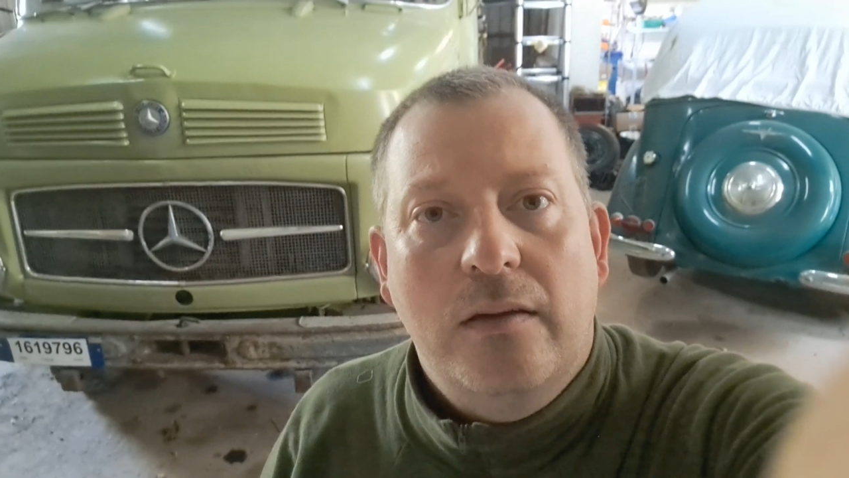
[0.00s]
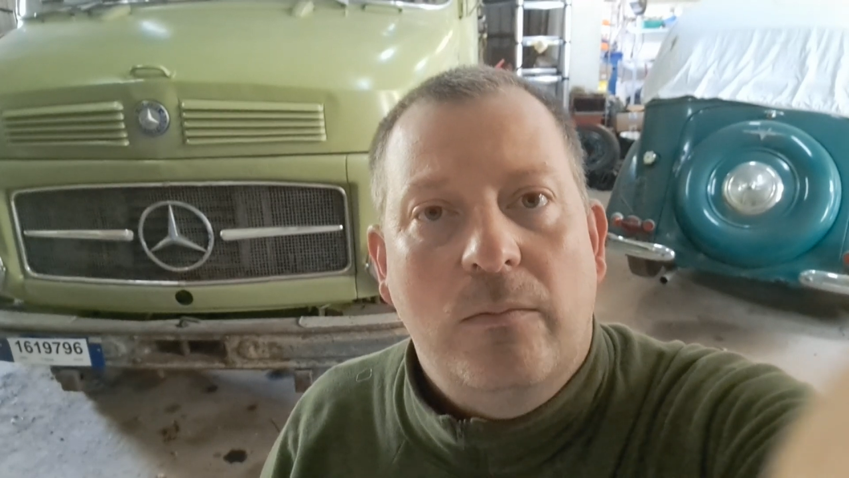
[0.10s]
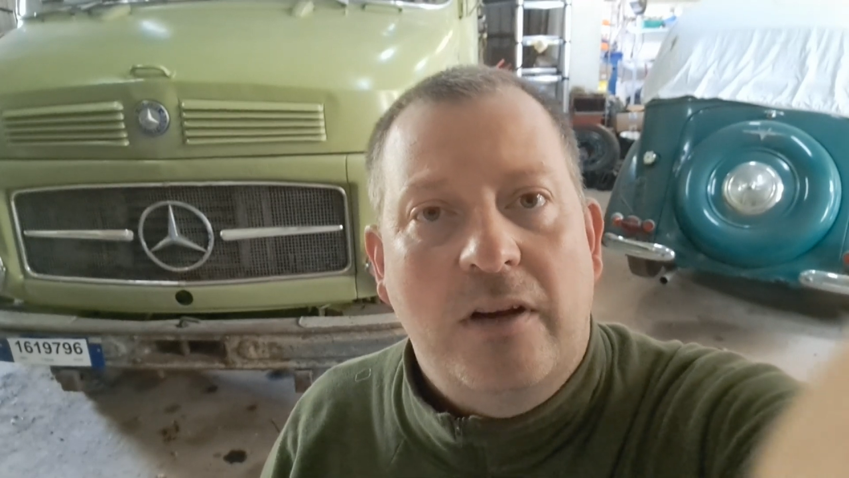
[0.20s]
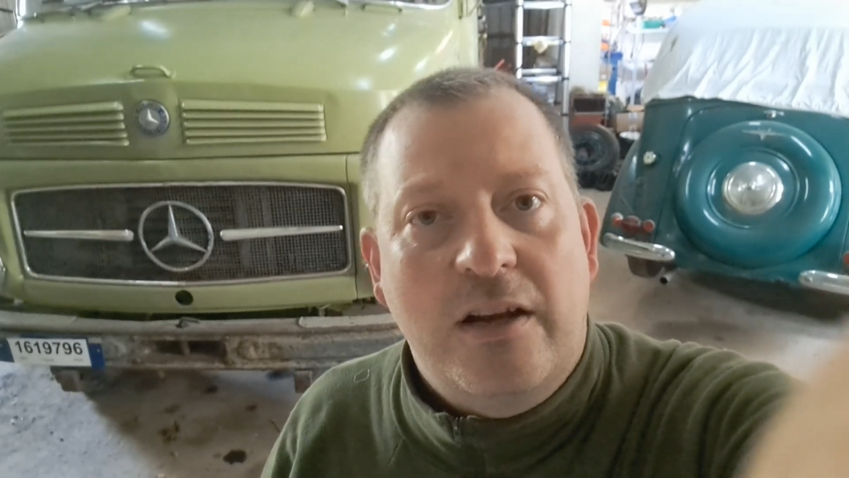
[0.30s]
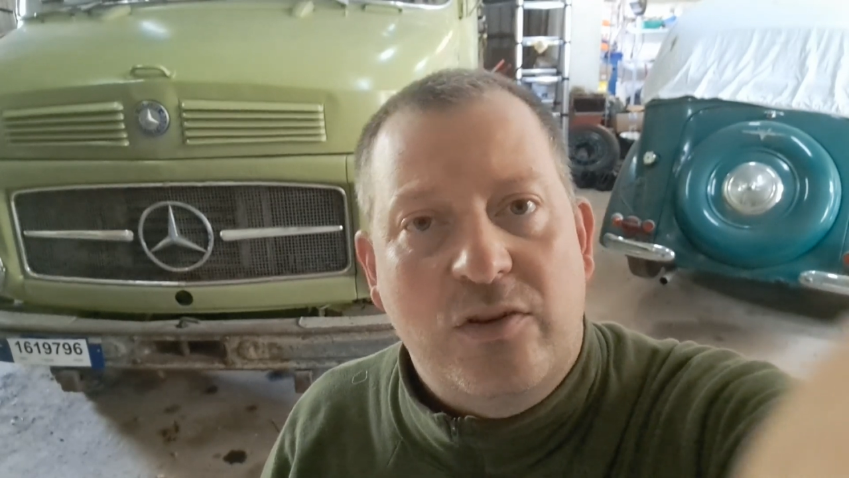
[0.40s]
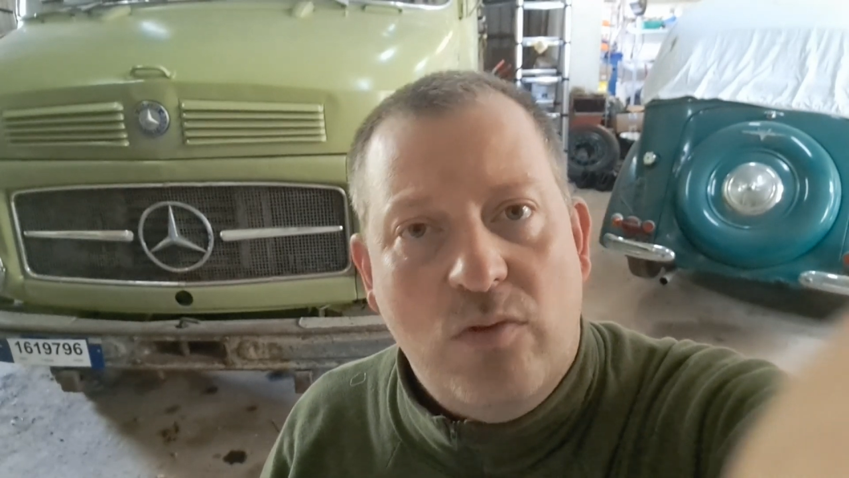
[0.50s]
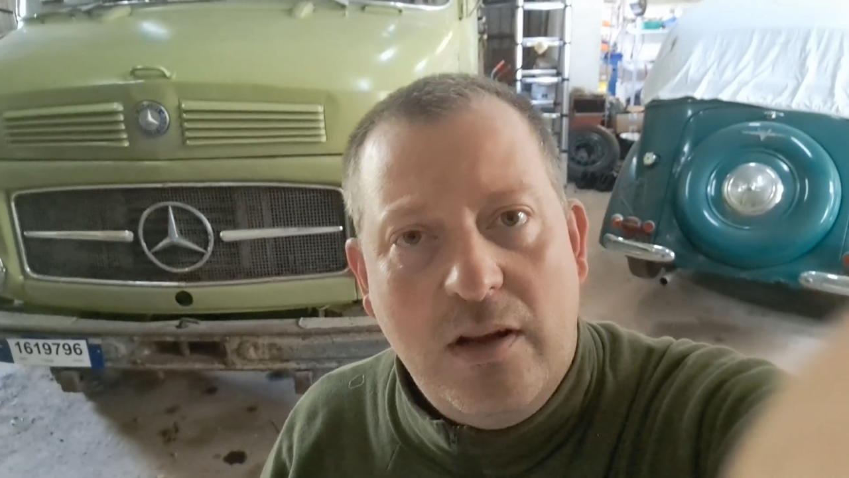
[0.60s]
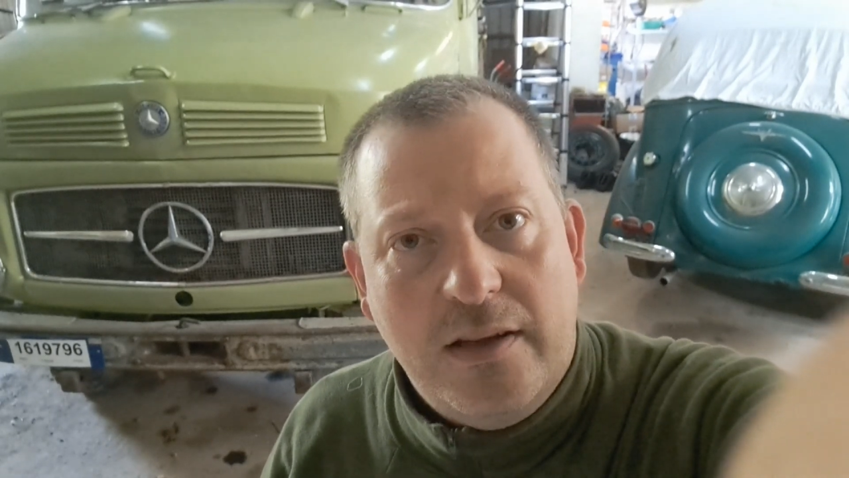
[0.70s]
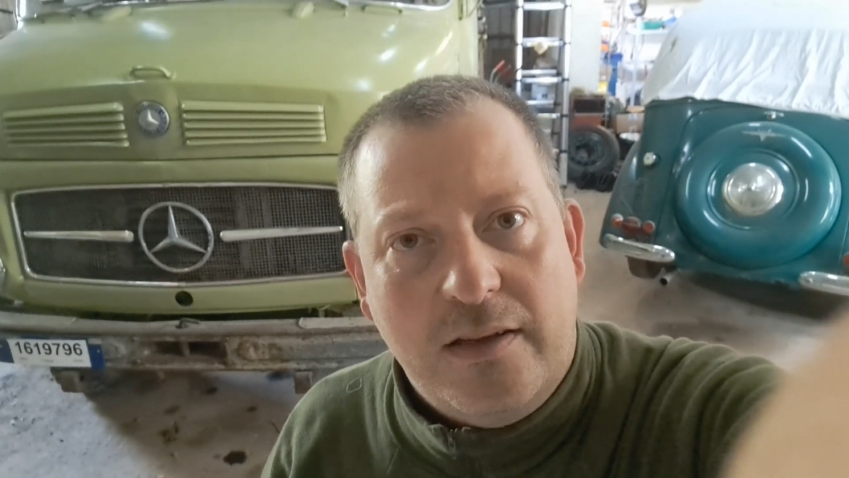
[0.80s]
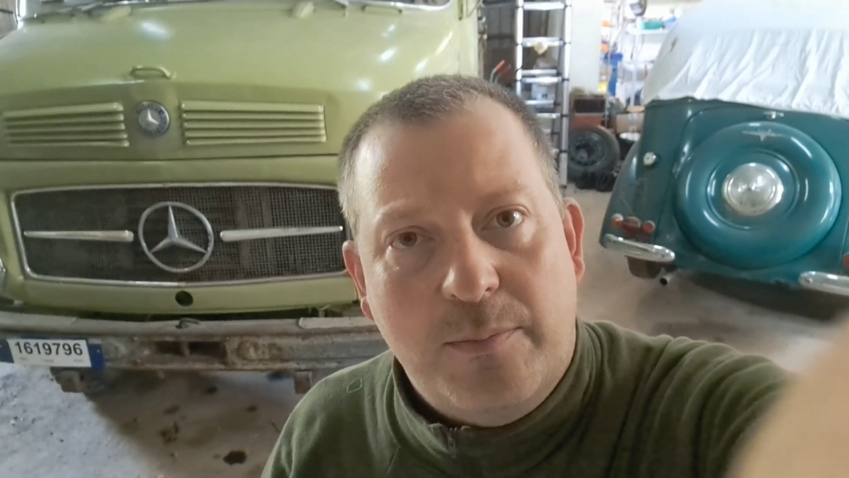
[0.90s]
When
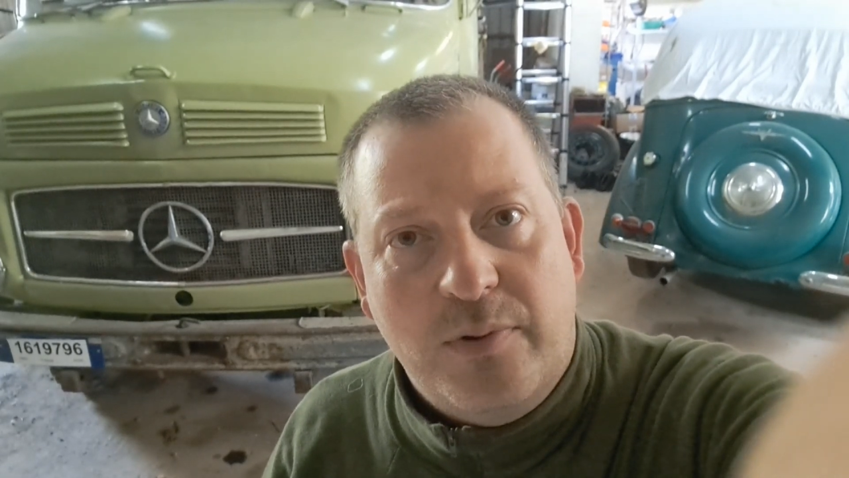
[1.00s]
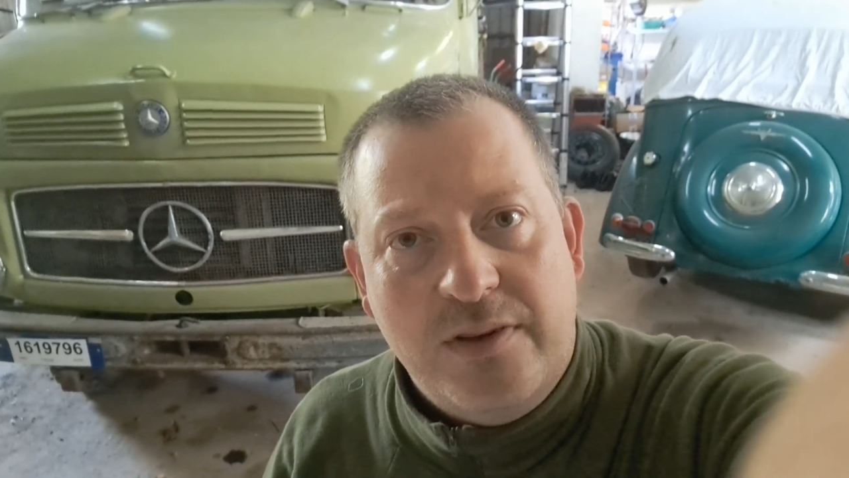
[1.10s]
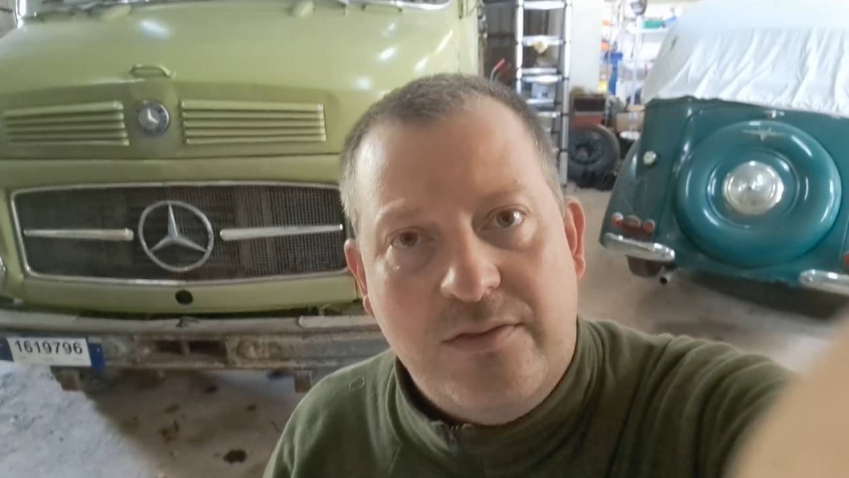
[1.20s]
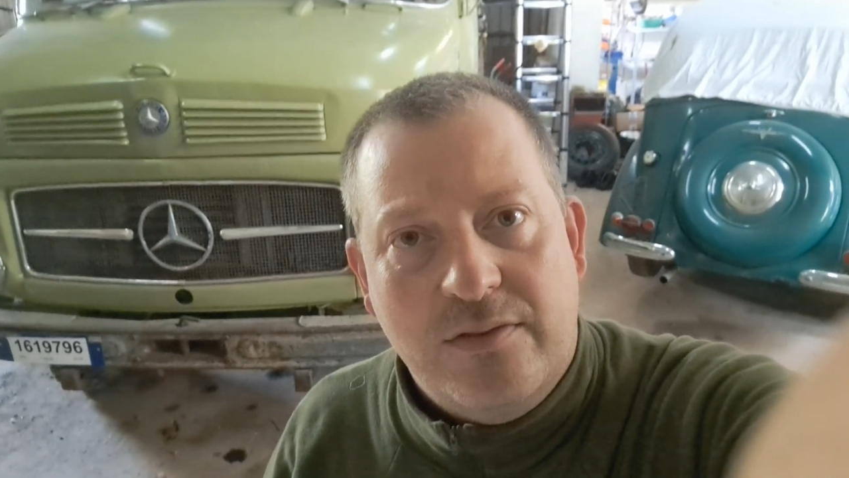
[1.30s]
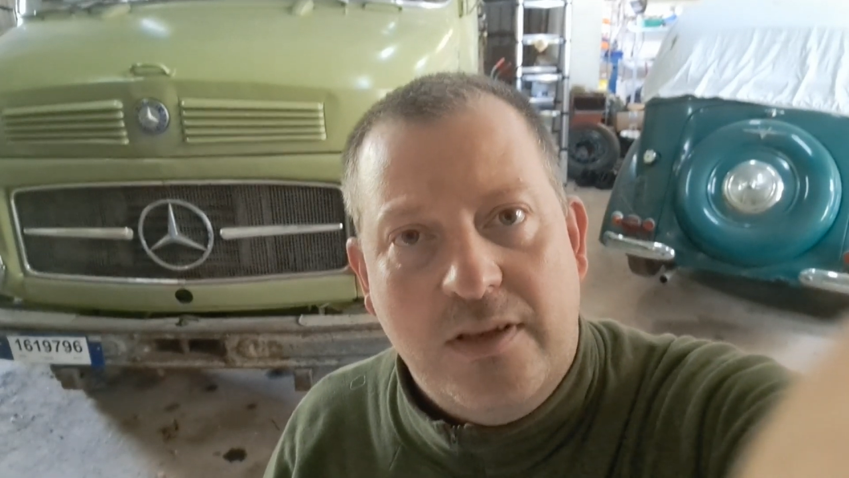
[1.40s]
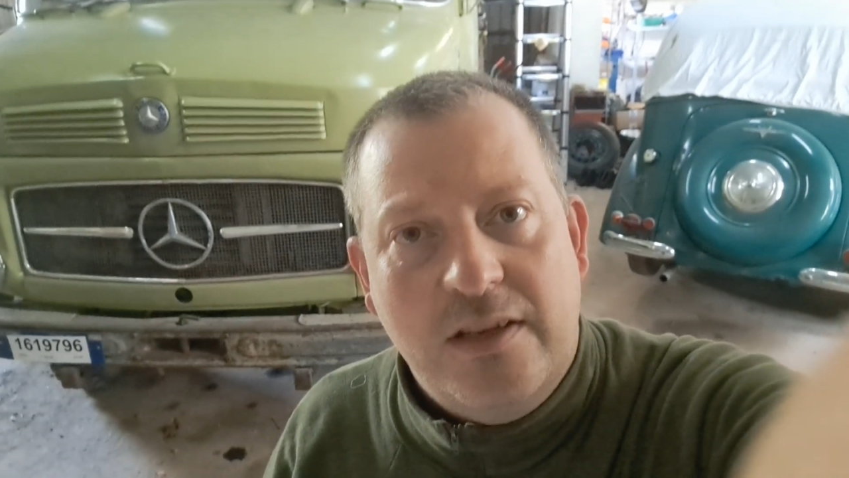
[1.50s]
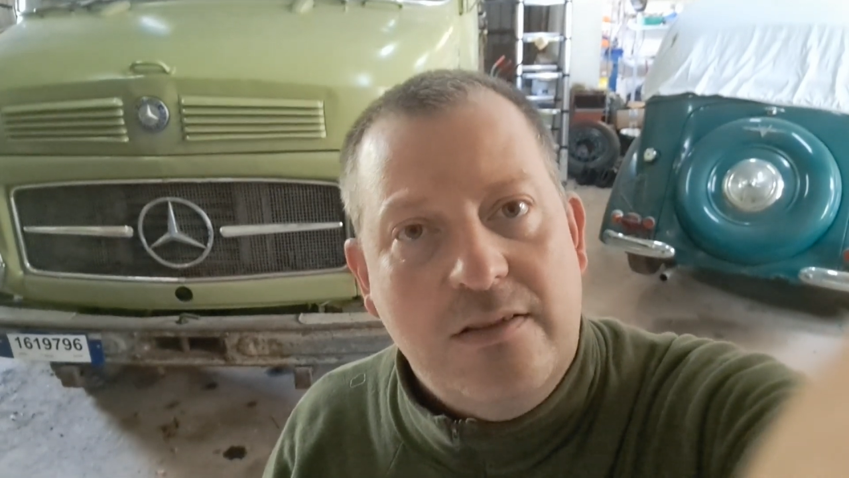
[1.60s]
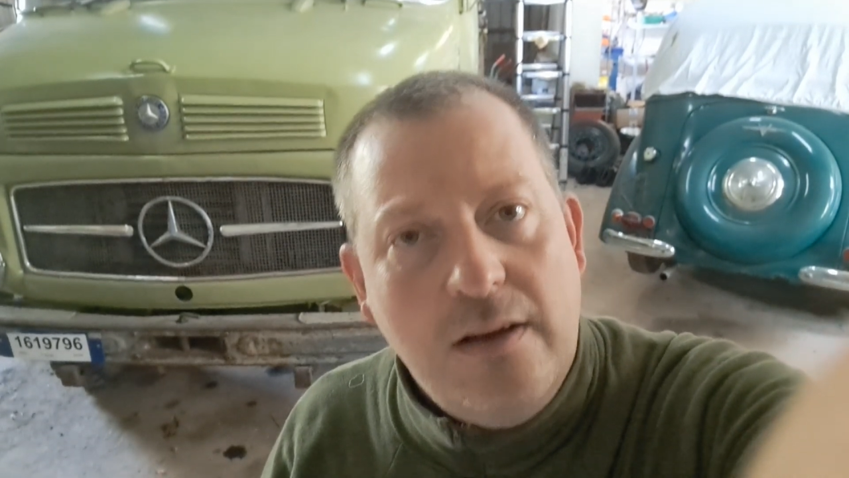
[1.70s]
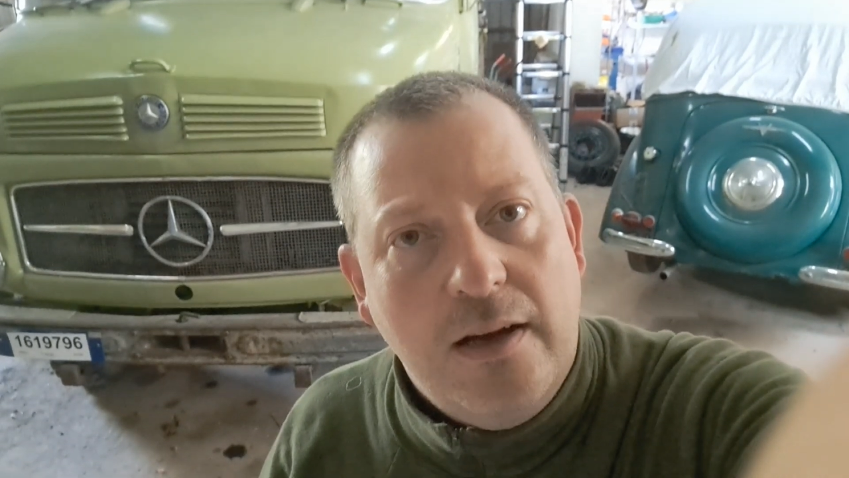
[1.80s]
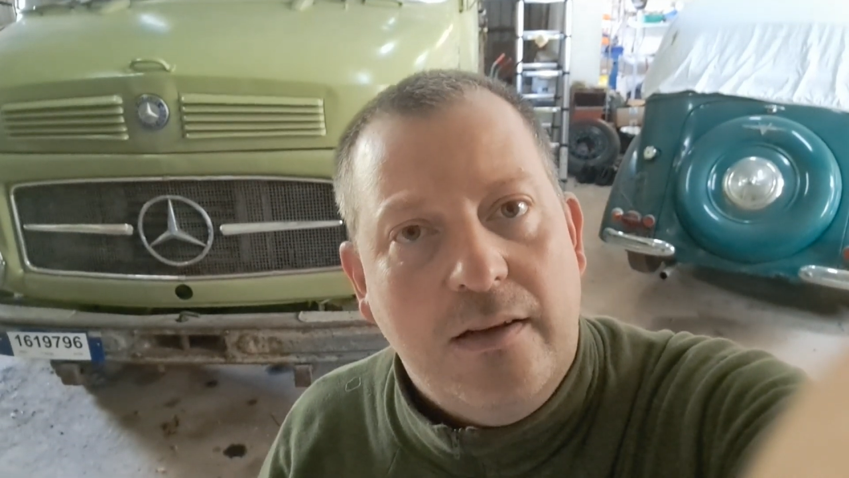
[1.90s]
hydraulic pressure, it is
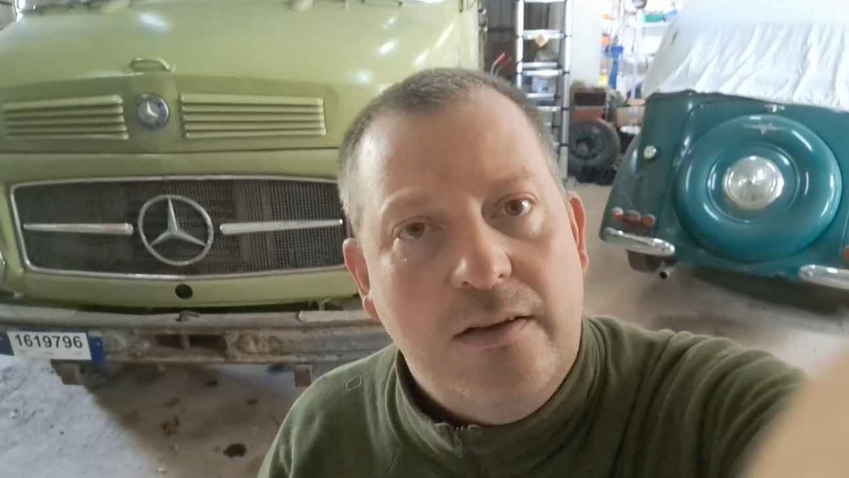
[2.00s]
not.